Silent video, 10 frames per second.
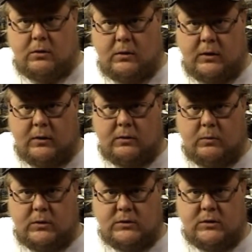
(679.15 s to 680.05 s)
like the
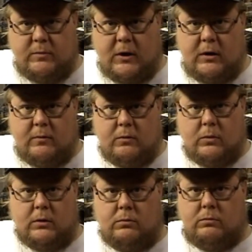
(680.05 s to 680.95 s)
one you see behind
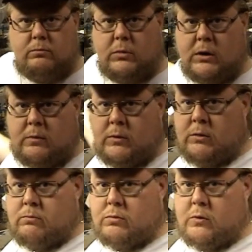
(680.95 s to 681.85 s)
me,
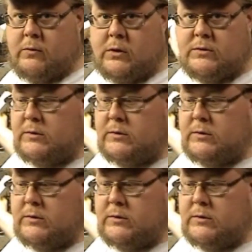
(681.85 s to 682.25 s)
over here